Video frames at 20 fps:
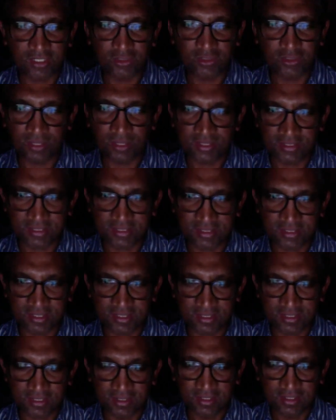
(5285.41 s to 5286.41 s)
it twice a day.
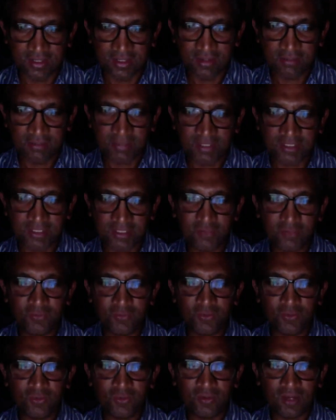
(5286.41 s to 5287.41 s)
But if
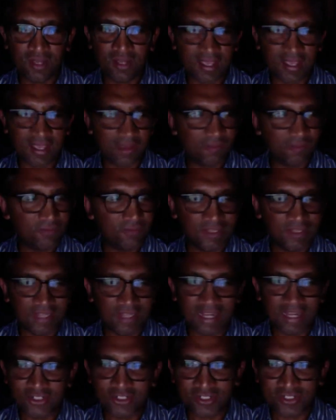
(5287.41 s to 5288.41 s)
you have the
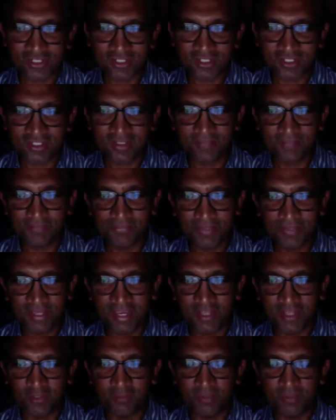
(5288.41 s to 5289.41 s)
luxury
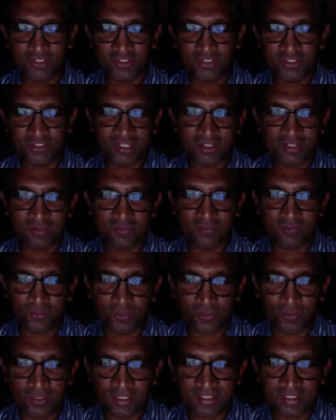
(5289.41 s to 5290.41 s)
and your patient can
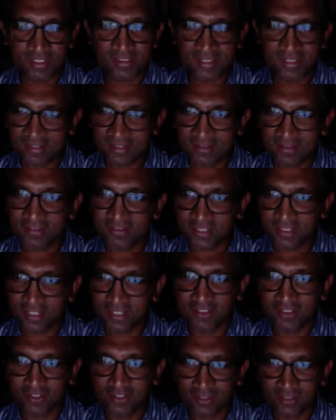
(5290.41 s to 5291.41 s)
afford single
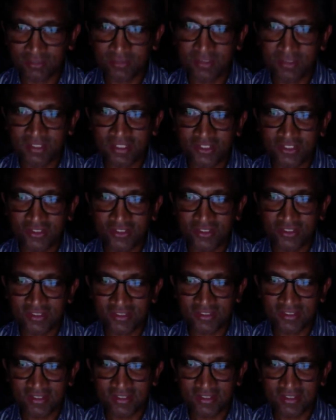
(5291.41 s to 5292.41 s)
drug
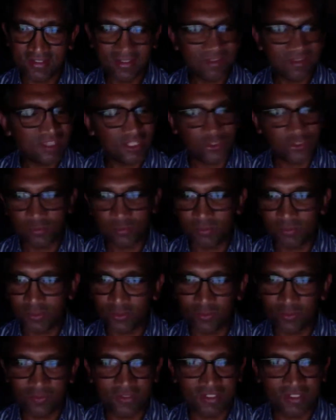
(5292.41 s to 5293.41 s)
combinations, that should be
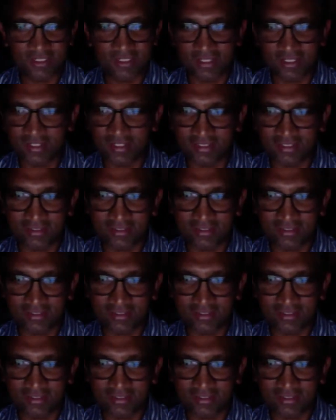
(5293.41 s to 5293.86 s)
your first line.